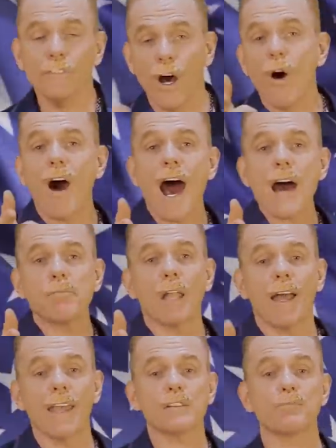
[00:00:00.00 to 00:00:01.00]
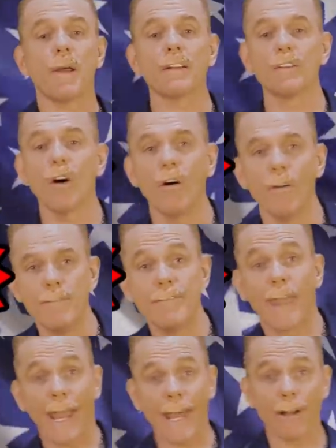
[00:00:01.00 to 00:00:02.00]
No habla español
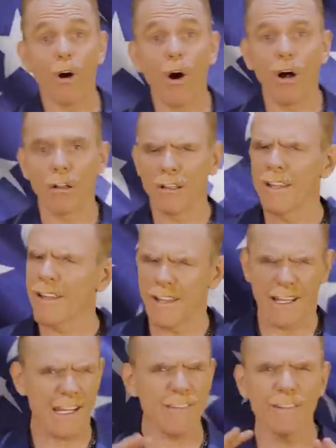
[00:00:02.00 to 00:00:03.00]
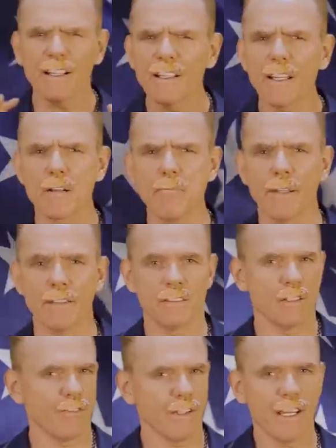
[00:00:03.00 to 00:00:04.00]
at all, even a little bit.
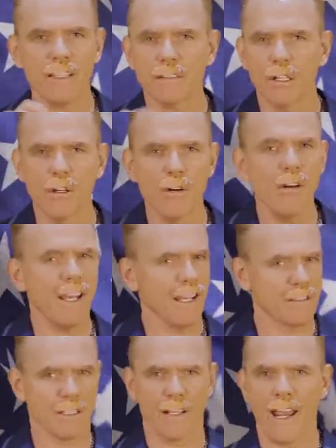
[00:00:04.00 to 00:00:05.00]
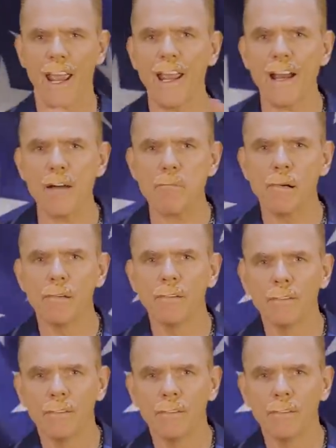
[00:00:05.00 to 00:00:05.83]
So if you hit two, it's going to hang up.